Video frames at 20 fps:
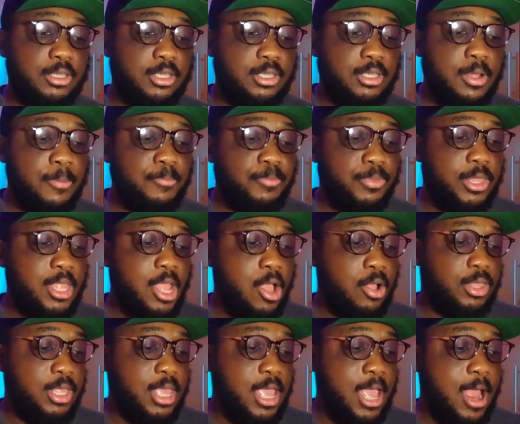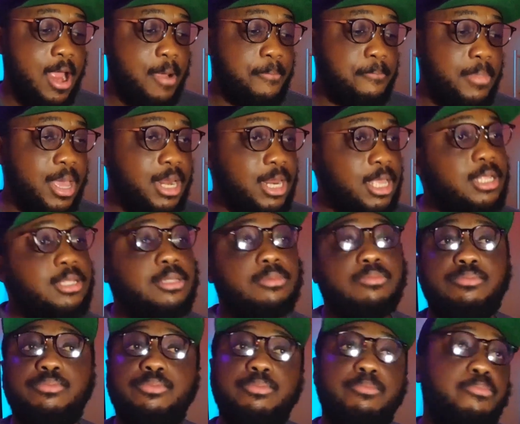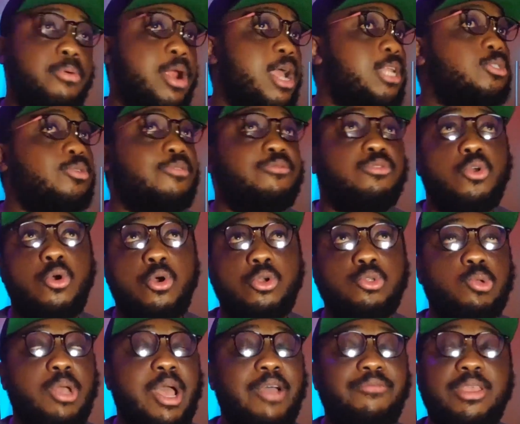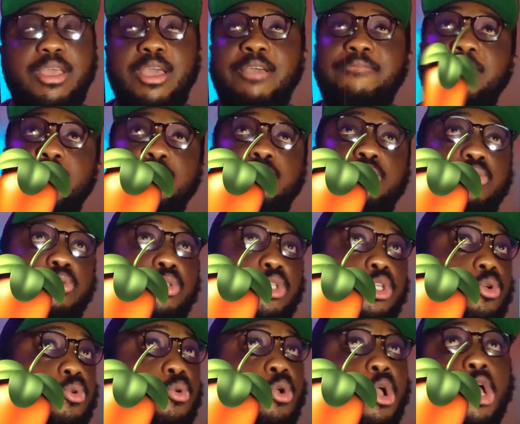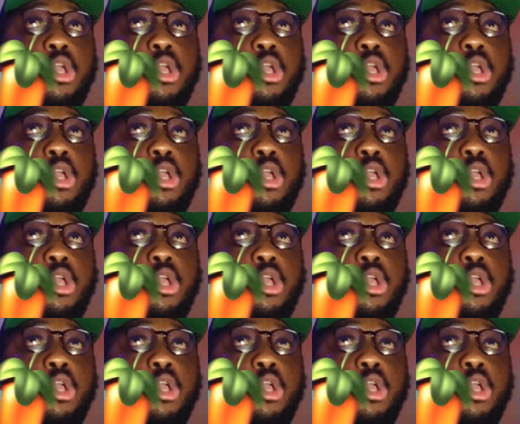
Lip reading: Now, there are many brands of DAWs. You have the FL Studio, you have